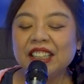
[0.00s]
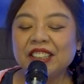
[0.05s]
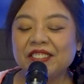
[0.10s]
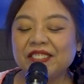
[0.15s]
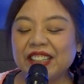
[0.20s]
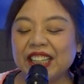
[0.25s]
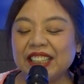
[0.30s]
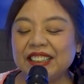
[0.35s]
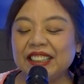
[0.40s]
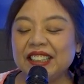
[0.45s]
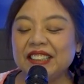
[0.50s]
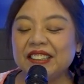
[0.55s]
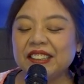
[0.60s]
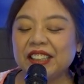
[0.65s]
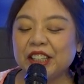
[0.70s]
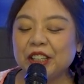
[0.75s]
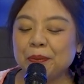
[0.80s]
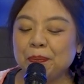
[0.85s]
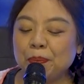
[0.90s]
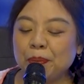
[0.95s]
creating
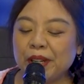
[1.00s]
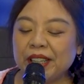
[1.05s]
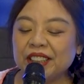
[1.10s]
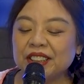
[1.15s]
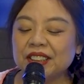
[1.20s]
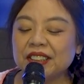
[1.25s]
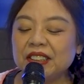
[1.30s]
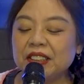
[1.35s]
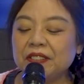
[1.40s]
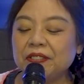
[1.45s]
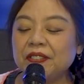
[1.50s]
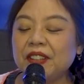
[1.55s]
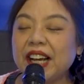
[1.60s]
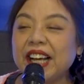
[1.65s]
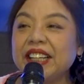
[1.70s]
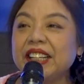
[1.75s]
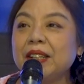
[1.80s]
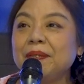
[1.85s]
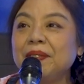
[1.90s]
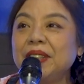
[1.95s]
the impression of
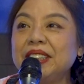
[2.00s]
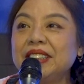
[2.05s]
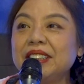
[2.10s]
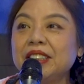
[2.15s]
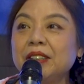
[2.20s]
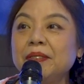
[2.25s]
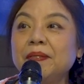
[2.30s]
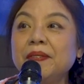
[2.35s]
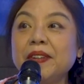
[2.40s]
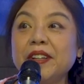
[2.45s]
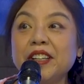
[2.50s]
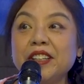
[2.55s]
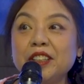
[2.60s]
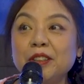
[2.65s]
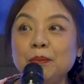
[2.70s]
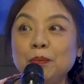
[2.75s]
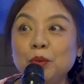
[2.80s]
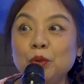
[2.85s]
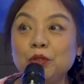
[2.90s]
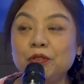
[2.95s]
dynamism
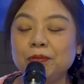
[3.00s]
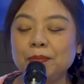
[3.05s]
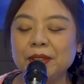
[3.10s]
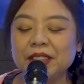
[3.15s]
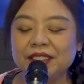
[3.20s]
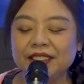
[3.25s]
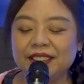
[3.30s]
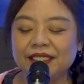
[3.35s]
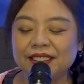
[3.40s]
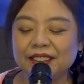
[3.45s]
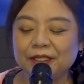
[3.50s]
and movement.